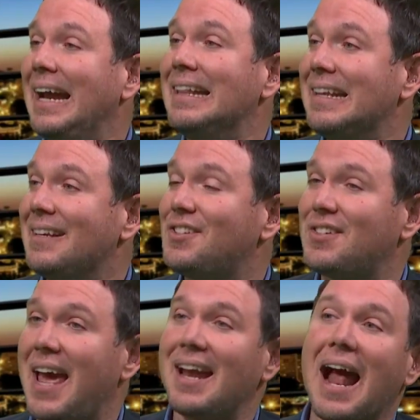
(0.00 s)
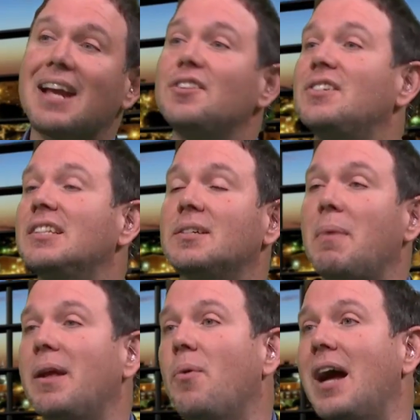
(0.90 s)
in this state, I could see
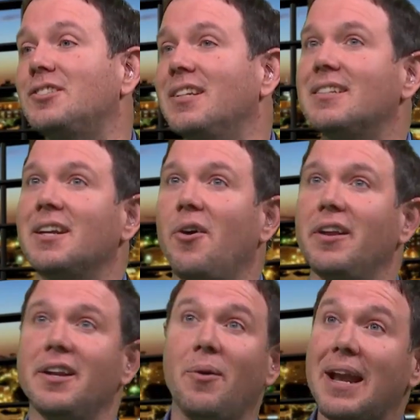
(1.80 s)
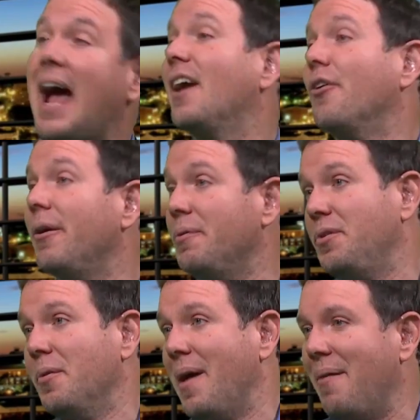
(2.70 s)
somebody watching this and going, you know what, I agree with
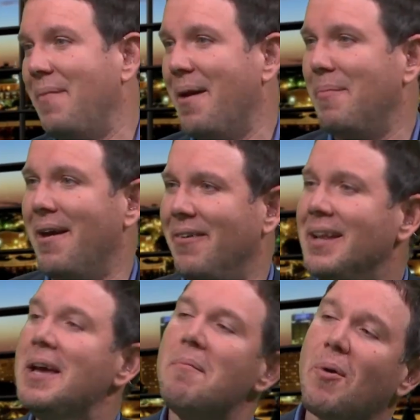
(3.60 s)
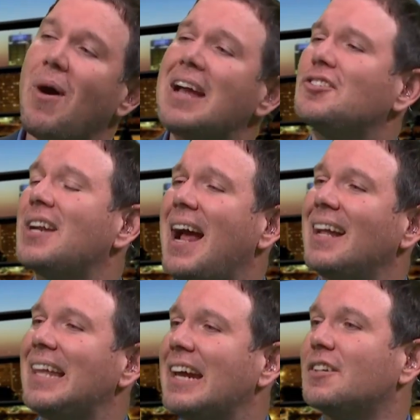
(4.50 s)
you about Matt Bevin, but why should I
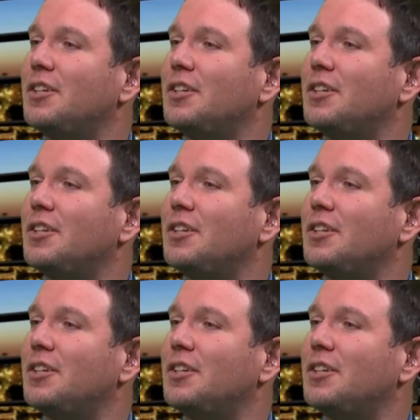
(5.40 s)
elect